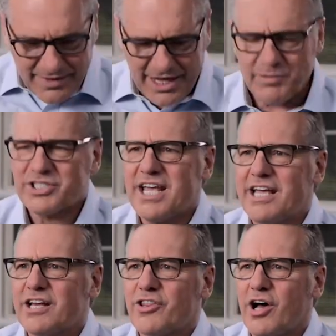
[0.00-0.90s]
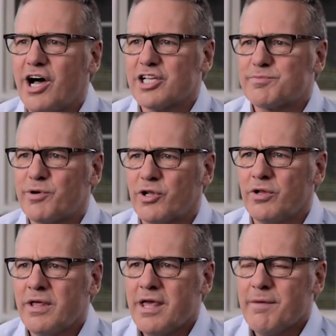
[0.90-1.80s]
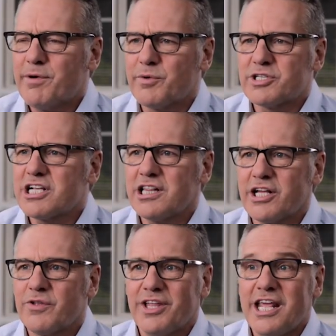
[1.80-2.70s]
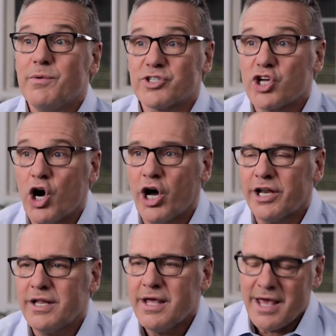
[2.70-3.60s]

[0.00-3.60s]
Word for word: He was taken to the hospital, but it was clear that he was gone.